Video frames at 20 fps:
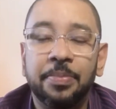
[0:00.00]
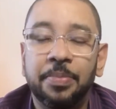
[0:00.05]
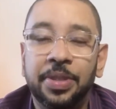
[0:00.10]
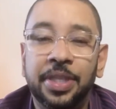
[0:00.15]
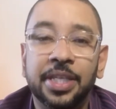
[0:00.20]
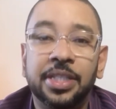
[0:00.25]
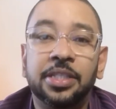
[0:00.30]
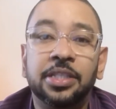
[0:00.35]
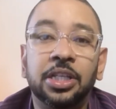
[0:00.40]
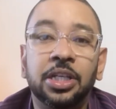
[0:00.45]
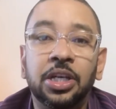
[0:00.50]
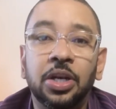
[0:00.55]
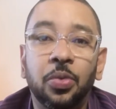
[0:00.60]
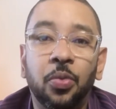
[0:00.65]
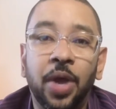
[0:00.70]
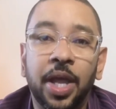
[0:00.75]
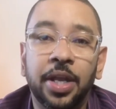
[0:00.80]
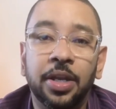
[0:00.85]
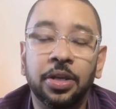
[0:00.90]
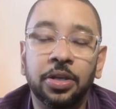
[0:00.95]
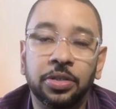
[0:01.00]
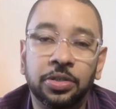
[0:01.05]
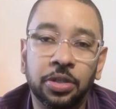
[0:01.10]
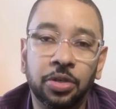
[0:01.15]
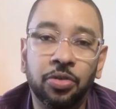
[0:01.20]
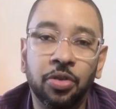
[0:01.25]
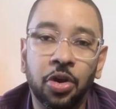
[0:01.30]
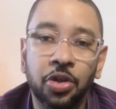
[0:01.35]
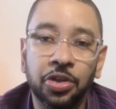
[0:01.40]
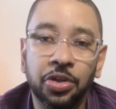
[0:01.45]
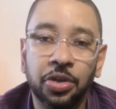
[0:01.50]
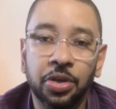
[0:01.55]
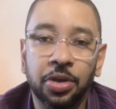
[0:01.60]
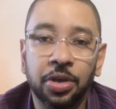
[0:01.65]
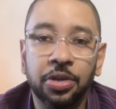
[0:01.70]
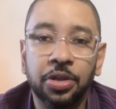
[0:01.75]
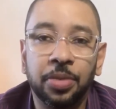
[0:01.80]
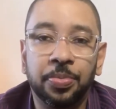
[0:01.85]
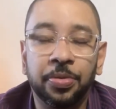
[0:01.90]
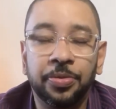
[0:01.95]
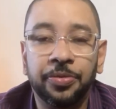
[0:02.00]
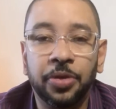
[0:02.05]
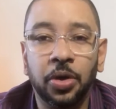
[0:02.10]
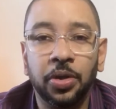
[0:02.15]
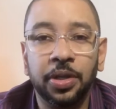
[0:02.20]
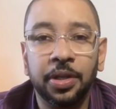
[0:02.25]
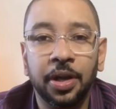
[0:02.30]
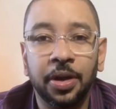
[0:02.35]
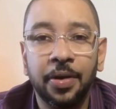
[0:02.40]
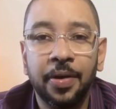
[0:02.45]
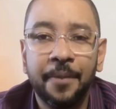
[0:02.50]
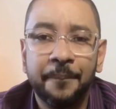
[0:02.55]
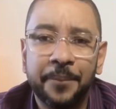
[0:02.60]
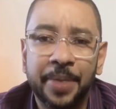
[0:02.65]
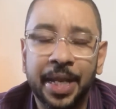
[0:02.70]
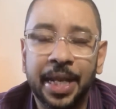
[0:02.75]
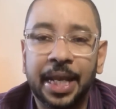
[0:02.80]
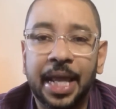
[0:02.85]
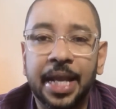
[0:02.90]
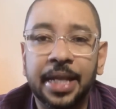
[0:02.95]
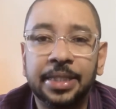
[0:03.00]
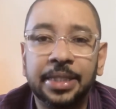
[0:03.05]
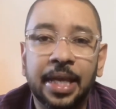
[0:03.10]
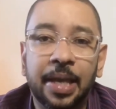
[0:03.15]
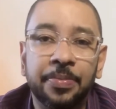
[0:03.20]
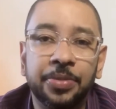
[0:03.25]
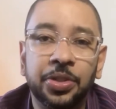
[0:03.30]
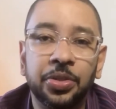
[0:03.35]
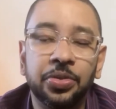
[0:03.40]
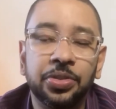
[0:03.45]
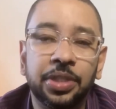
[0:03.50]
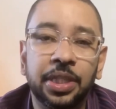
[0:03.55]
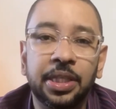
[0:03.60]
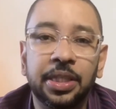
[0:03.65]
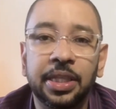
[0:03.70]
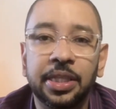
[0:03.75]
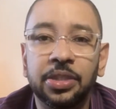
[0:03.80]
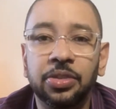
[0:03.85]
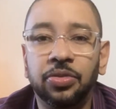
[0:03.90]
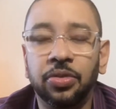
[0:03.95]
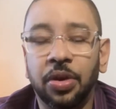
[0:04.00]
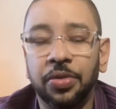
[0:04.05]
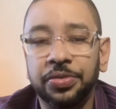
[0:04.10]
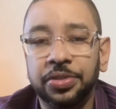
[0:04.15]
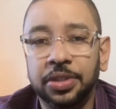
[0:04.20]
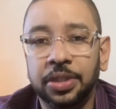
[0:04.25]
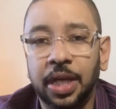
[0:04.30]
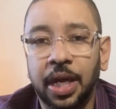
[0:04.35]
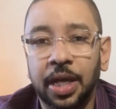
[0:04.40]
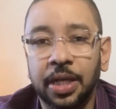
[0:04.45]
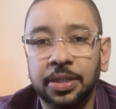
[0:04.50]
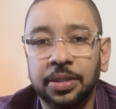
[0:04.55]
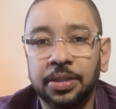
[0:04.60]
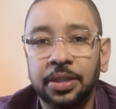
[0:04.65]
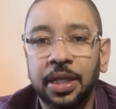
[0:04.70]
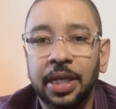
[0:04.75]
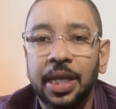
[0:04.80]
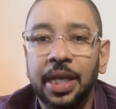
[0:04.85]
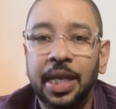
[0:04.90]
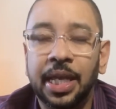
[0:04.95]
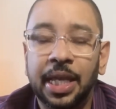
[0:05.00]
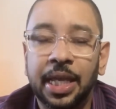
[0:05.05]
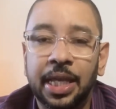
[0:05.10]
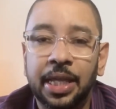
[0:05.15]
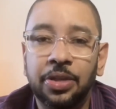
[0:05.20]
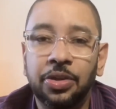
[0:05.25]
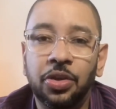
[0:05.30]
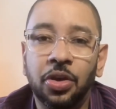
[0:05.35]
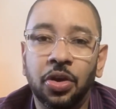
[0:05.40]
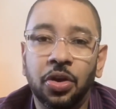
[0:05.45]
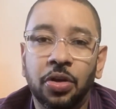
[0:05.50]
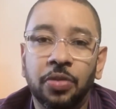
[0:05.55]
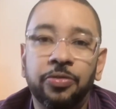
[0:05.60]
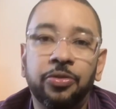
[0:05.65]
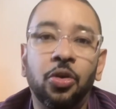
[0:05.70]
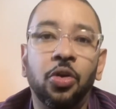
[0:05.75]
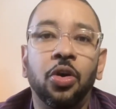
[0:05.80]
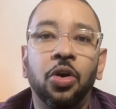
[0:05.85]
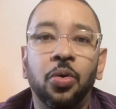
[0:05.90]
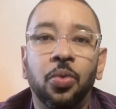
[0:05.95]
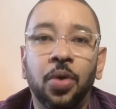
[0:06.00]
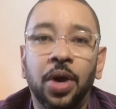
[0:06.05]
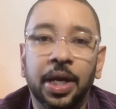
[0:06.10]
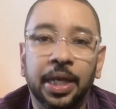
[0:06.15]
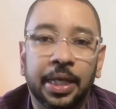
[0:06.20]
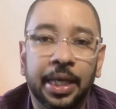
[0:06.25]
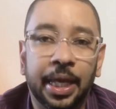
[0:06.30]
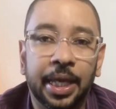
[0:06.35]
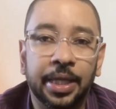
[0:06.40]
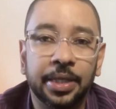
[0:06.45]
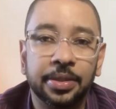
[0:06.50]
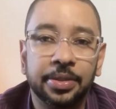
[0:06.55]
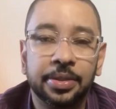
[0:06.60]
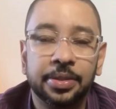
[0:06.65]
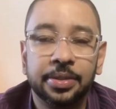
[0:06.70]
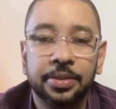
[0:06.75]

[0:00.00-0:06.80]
But this is a good way to grow your portfolio. And a lot of times you'll see these growth stocks in your 401ks.